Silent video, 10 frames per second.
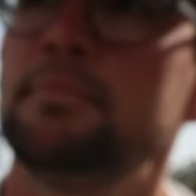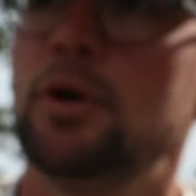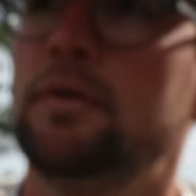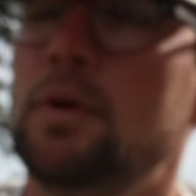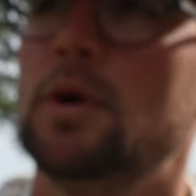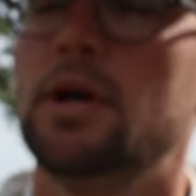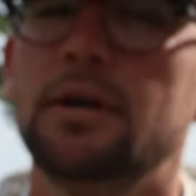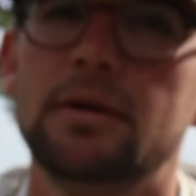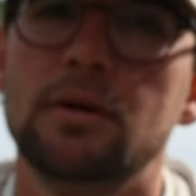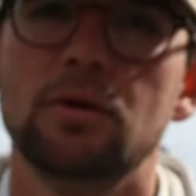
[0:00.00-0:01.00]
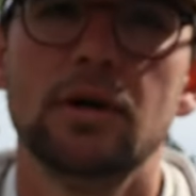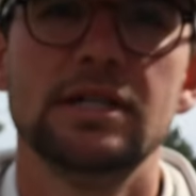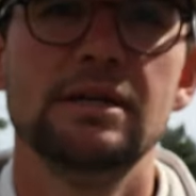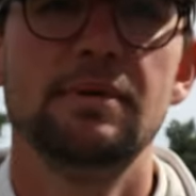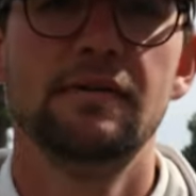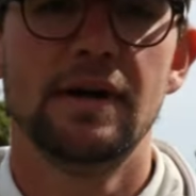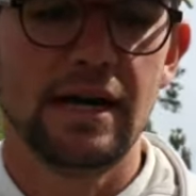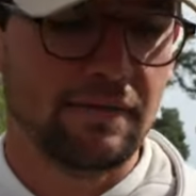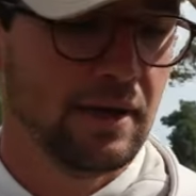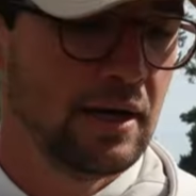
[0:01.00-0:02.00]
Pro V1 or a
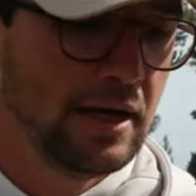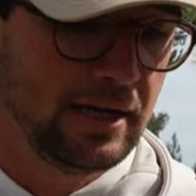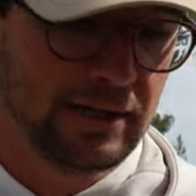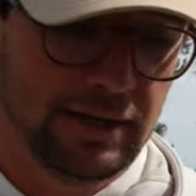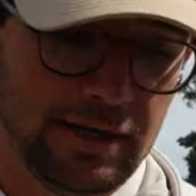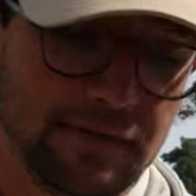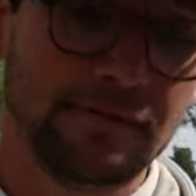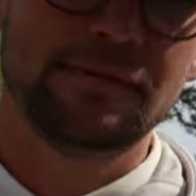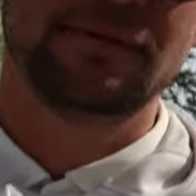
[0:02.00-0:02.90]
TP5. Glove.